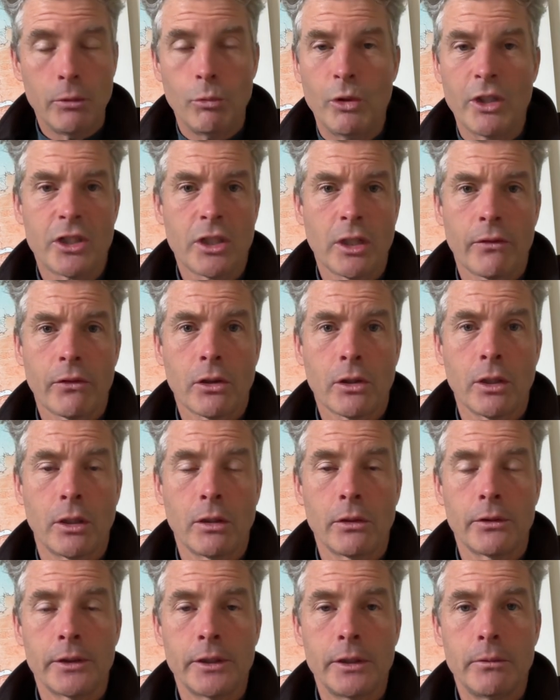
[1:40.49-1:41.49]
whichever
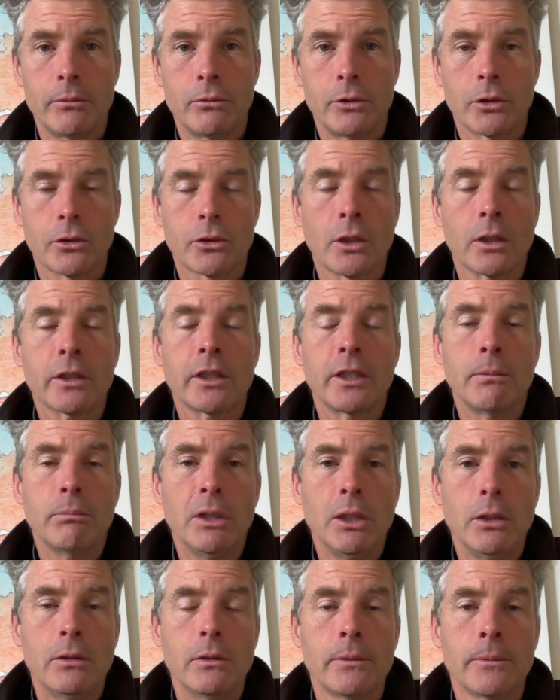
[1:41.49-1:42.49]
colony we were talking
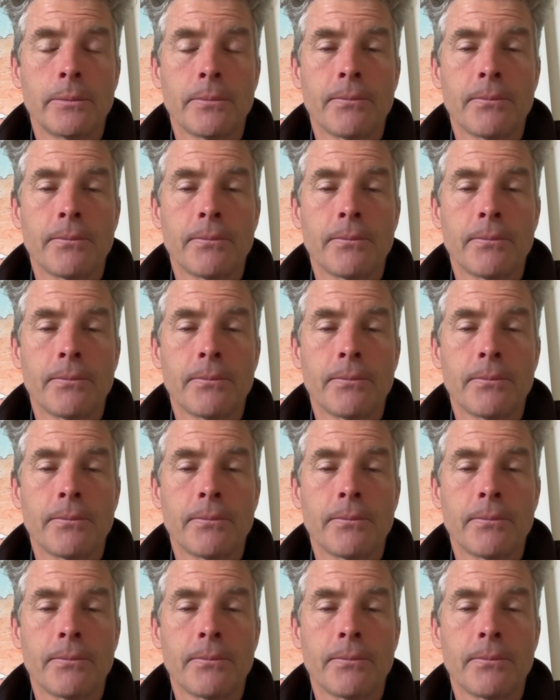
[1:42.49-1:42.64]
about.